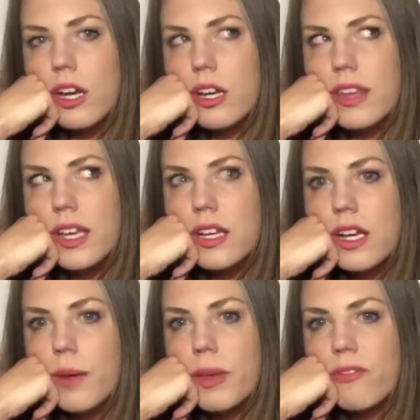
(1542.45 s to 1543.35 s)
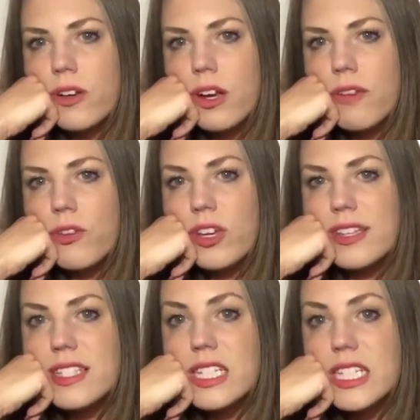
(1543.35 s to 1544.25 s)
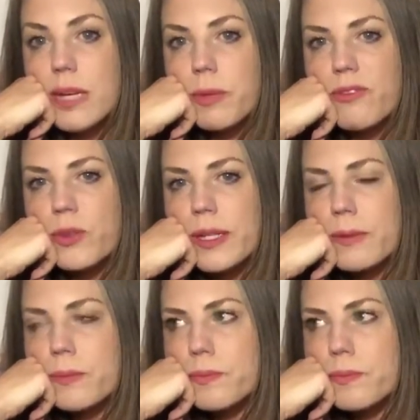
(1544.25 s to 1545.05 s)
are they gonna cut my foot off? Are you guys gonna take my foot?